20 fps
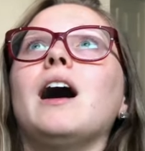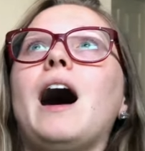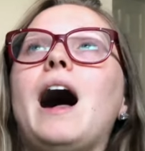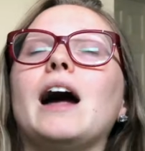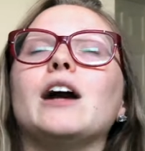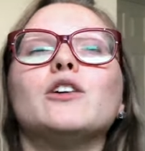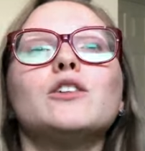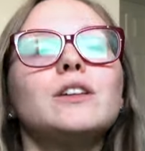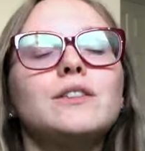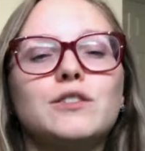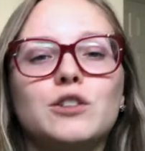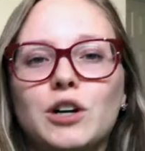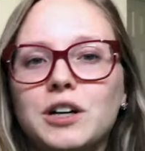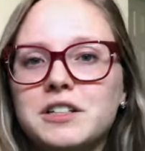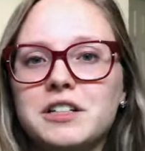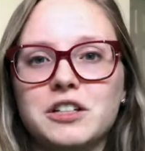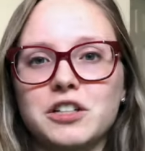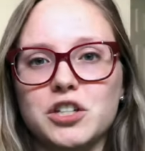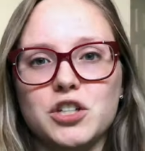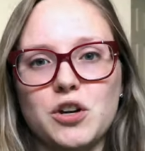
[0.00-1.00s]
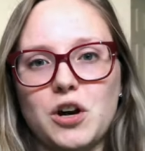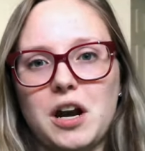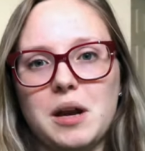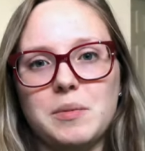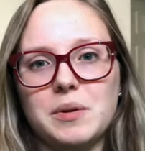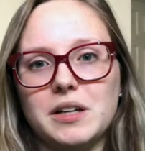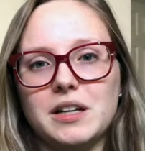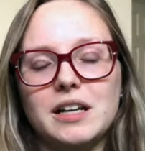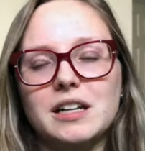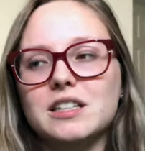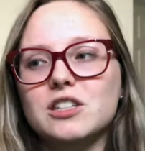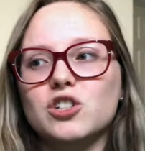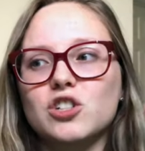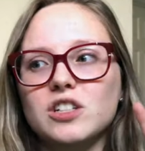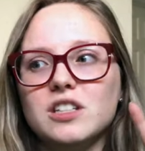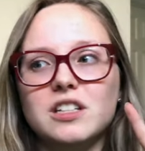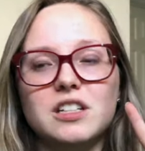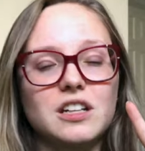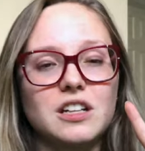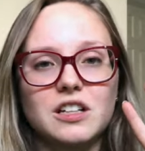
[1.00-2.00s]
I don't even know how to describe it. It's
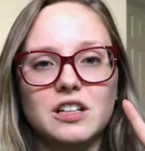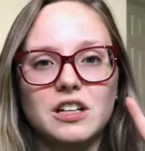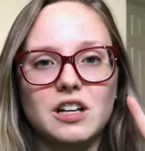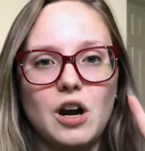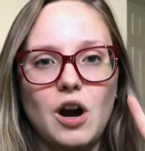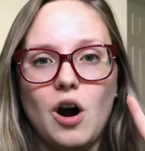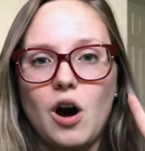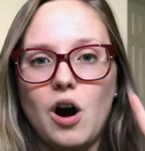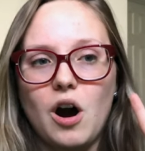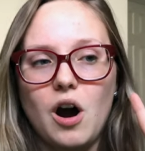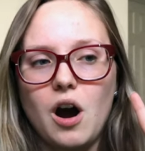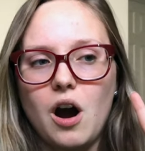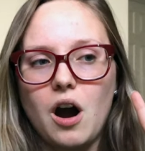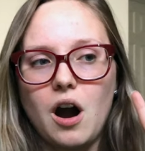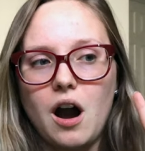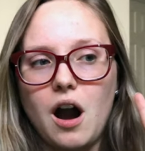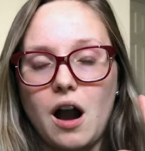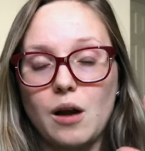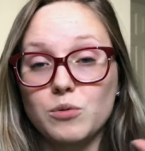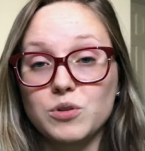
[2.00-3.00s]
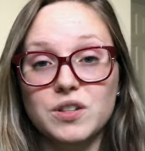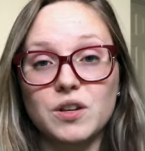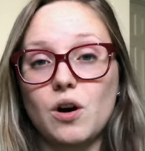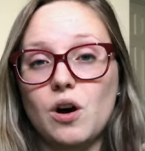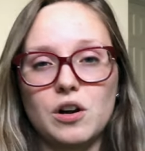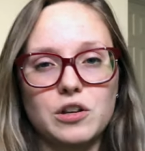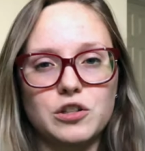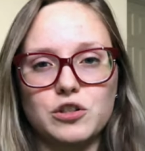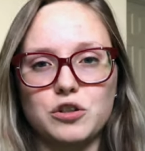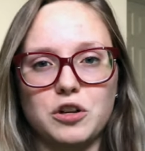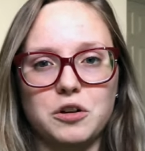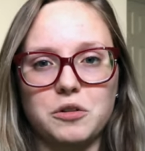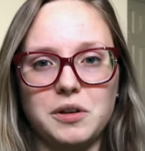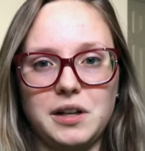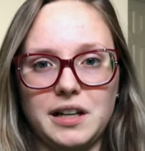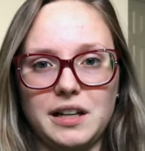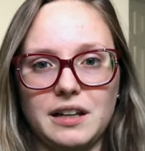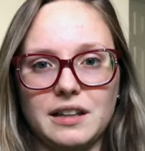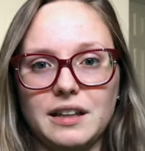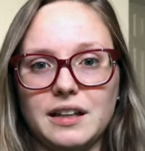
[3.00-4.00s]
just, I was awestruck
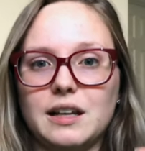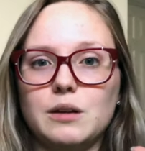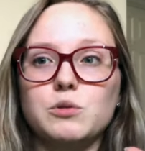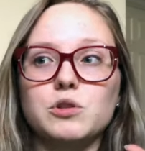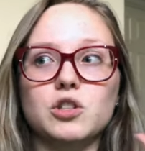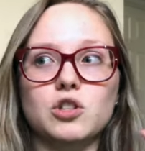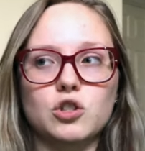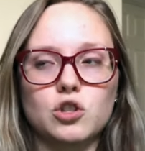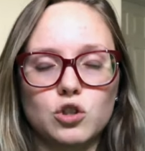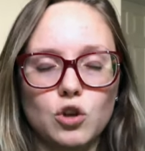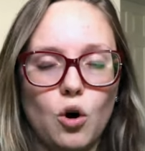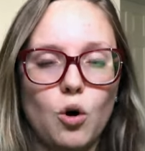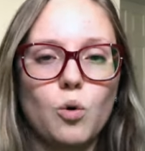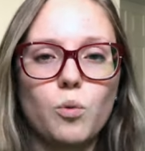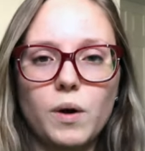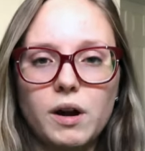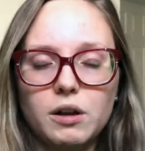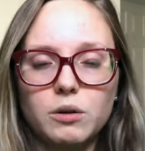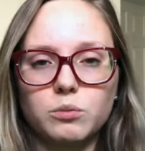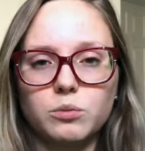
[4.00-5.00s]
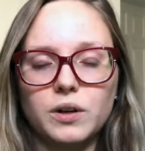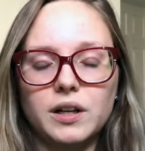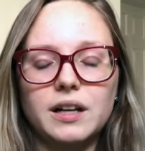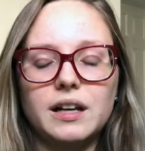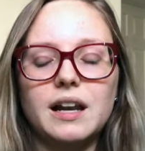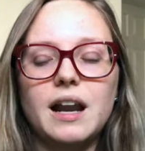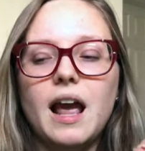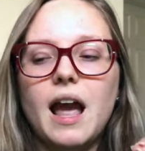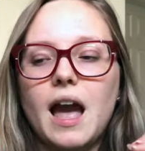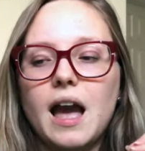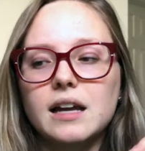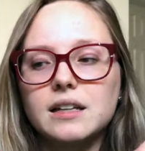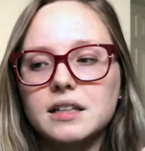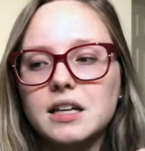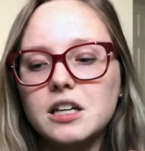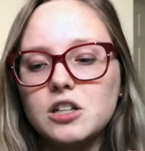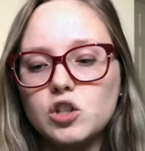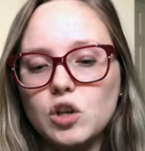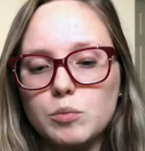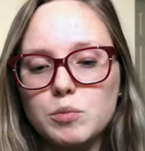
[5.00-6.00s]
reading it. Like, it was so well written.
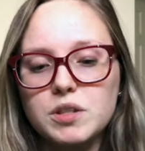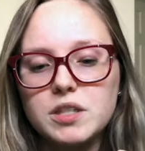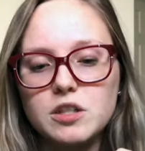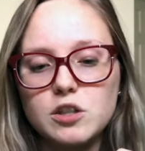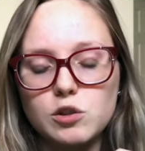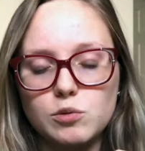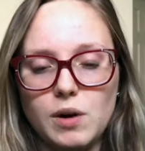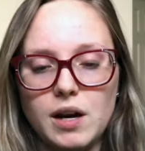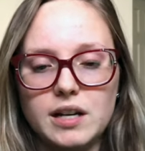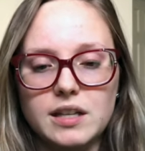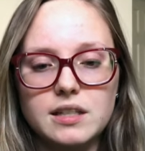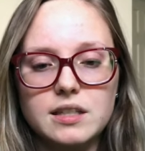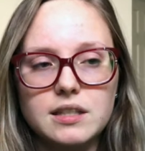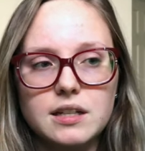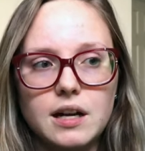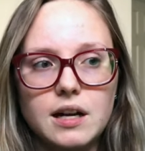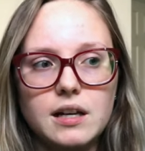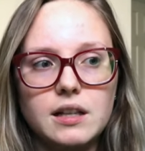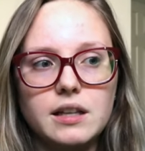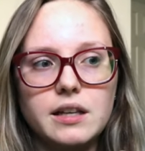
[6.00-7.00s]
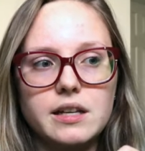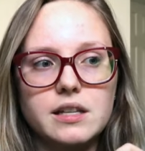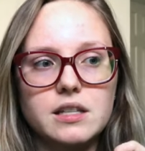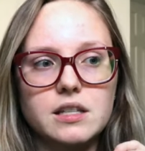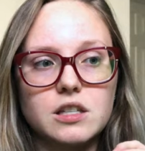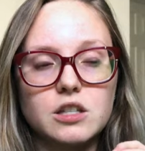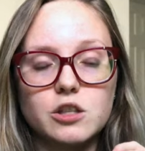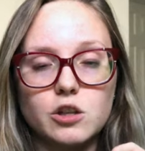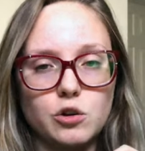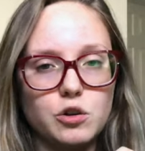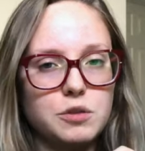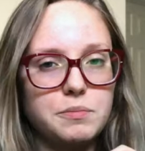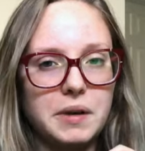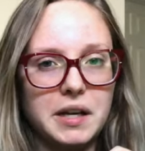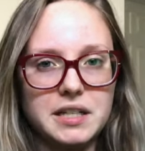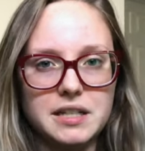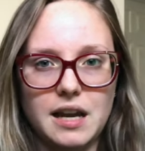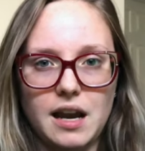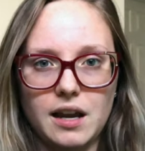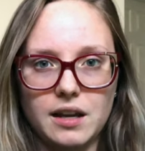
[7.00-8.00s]
N.K. Jemisin's writing style is so
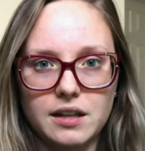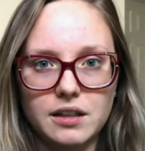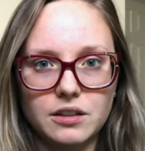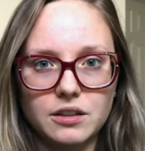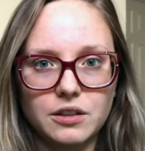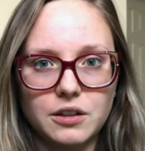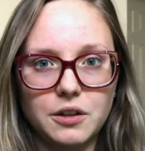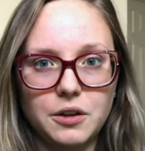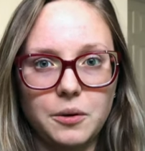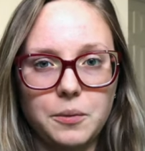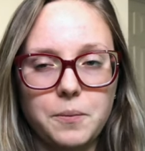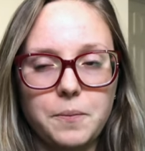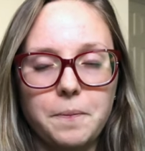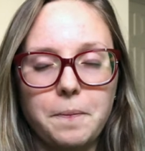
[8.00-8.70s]
spectacular.